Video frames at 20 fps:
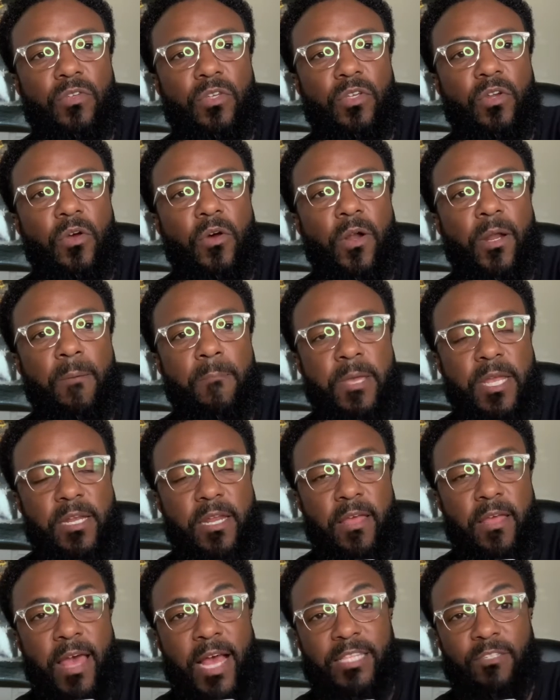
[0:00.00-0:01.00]
You know what I mean?
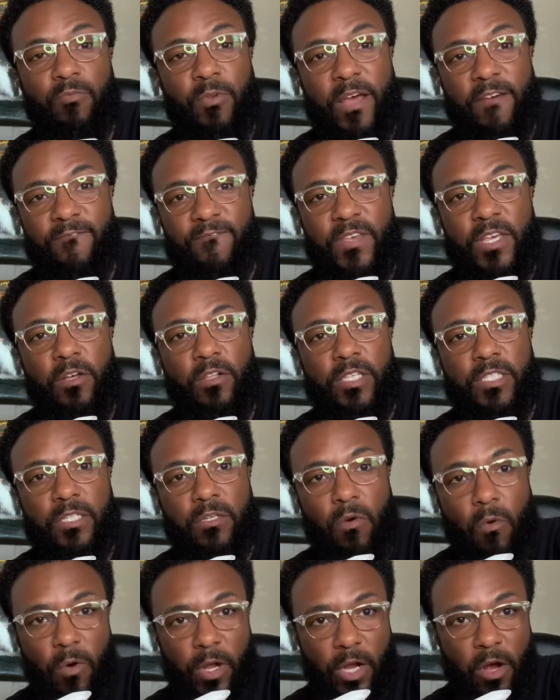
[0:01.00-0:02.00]
And that's what I feel is
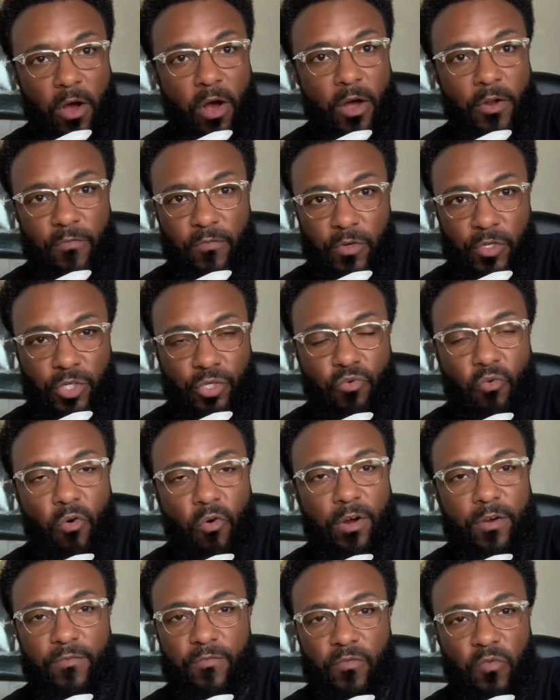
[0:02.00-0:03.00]
going on for
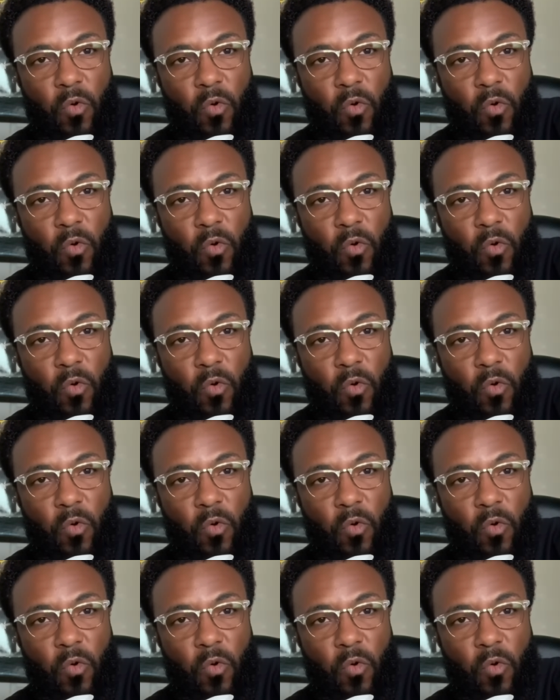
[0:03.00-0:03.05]
sure.